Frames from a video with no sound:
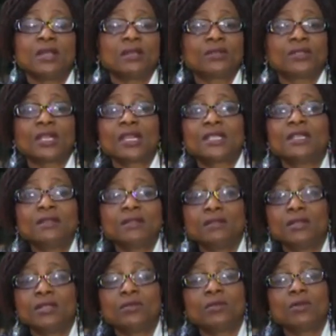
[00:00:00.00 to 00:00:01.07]
certain
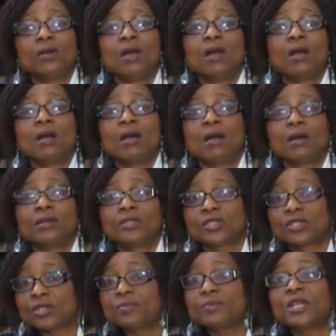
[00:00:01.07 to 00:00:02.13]

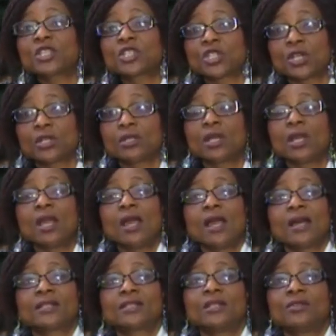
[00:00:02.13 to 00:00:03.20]
discrimination,
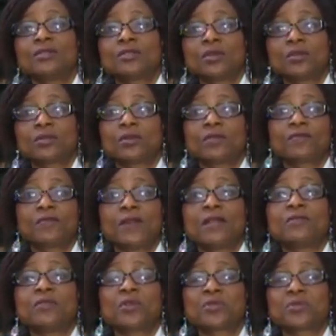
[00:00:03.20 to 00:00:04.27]
as a result of
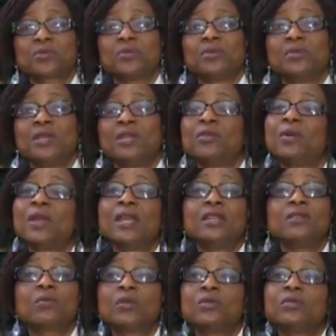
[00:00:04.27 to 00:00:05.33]
not
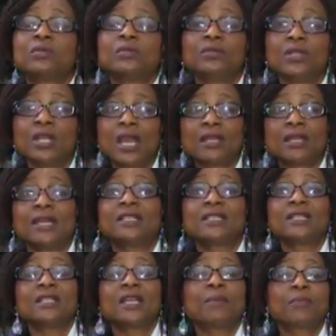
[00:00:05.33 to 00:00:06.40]
anyone
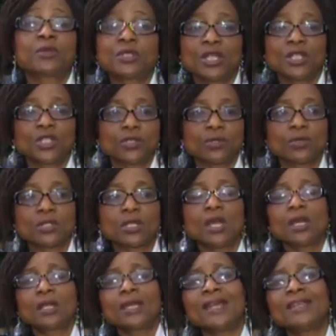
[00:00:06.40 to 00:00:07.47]
realizing their potentials,
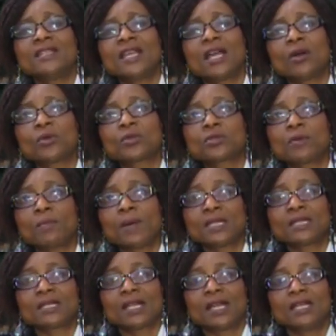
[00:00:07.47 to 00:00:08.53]
that they are
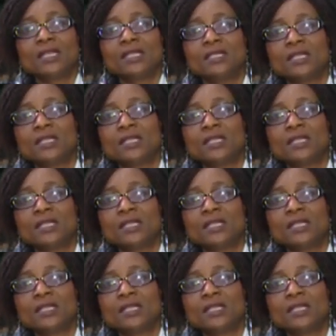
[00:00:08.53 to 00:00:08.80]
automatically